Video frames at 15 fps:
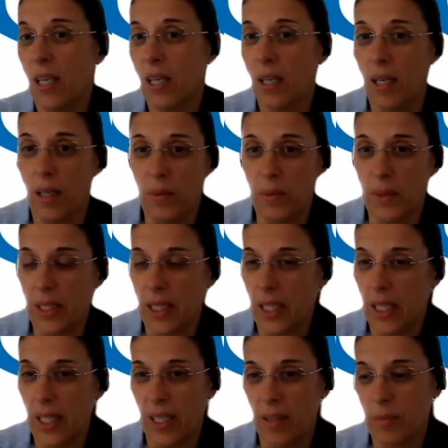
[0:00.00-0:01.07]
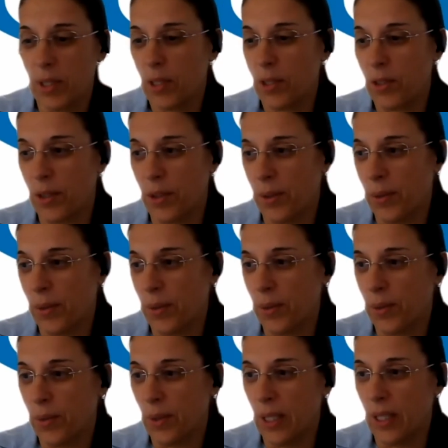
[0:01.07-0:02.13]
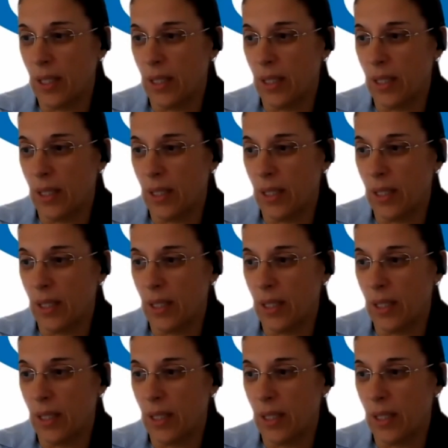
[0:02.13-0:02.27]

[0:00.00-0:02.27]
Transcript: when it comes to